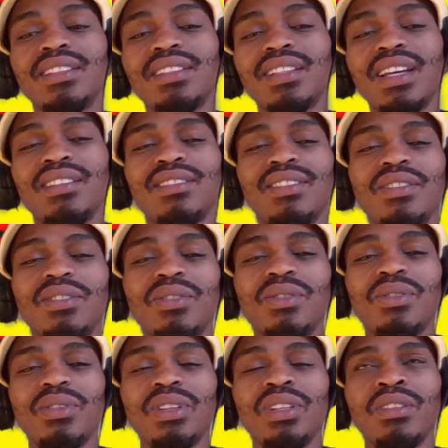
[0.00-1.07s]
I don't
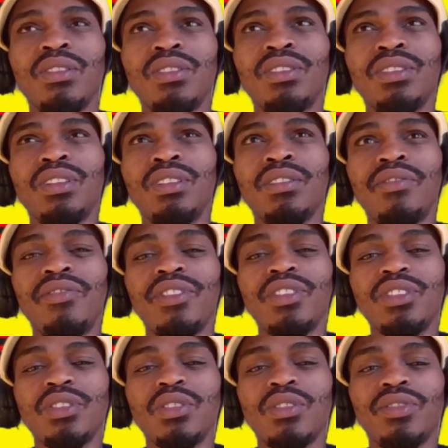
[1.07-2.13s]
know, on the
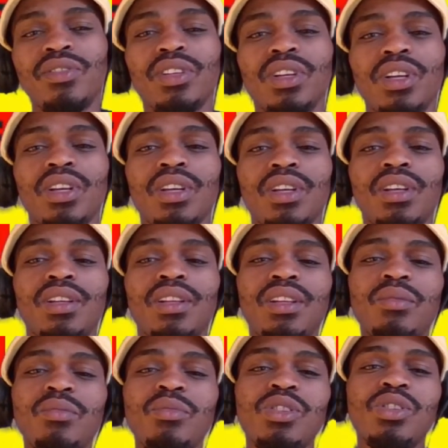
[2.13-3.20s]
first of,
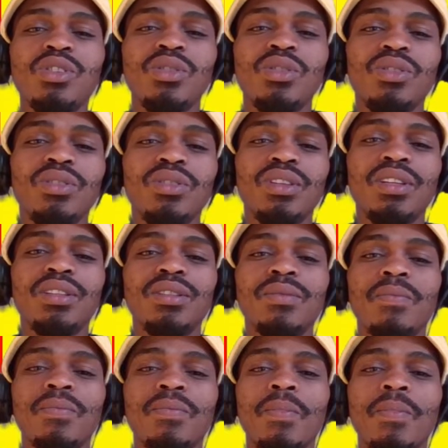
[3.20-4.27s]
let me show you this.
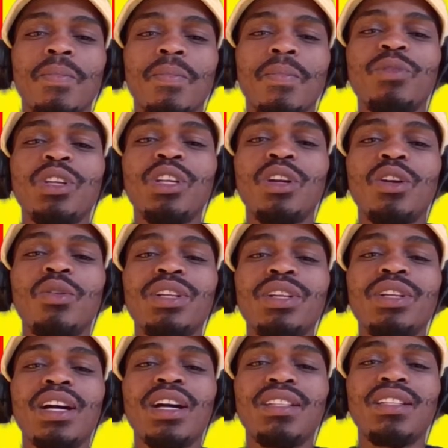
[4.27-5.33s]
He wrote
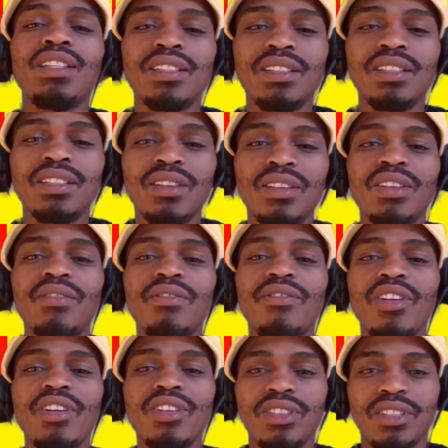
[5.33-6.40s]
an article on the
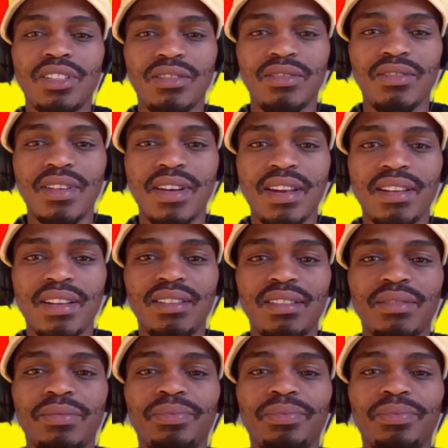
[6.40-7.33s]
first, right,